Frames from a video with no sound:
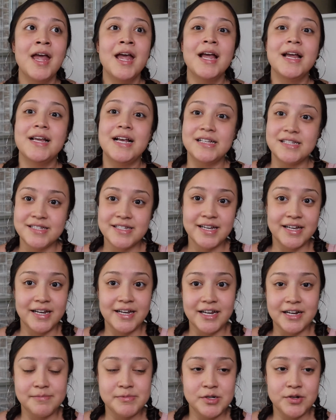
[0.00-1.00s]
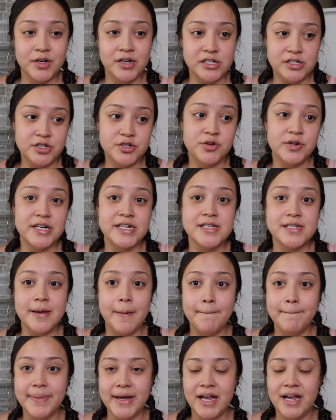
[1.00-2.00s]
yes, it's gonna get up to 100 degrees,
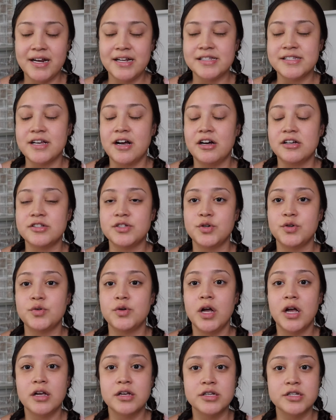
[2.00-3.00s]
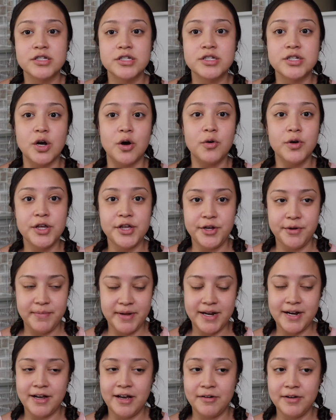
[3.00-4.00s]
but it's also so
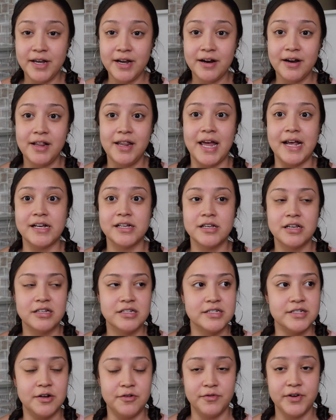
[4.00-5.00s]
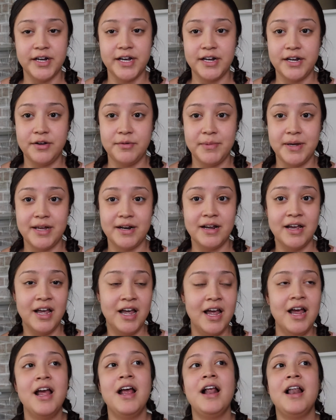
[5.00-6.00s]
humid out here, like so freaking humid.
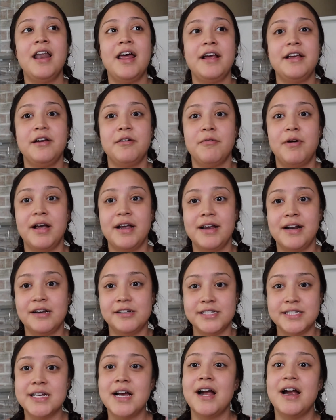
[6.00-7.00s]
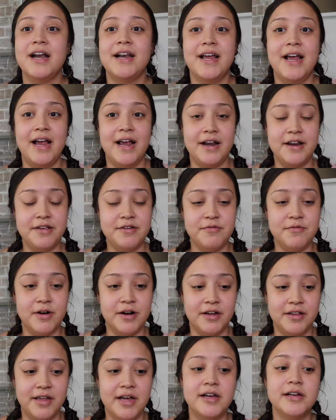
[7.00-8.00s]
Like you're walking outside and you
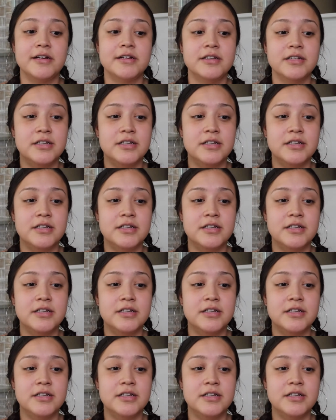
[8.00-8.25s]
are like